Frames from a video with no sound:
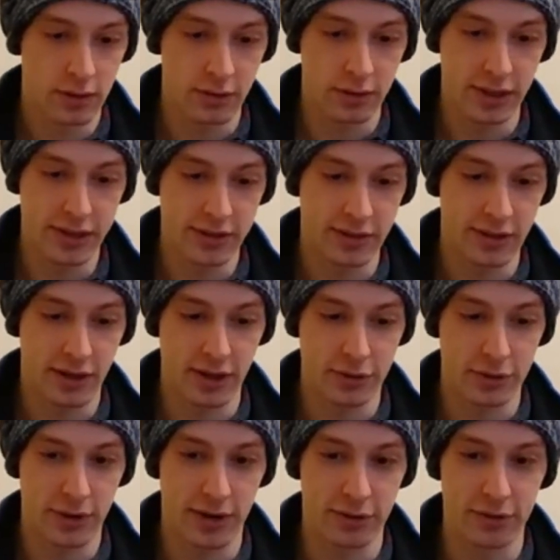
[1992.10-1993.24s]
Let's
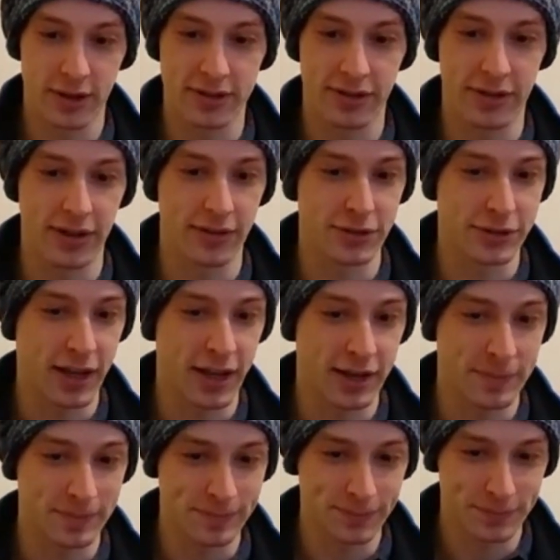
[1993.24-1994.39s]
try to cross to the other side.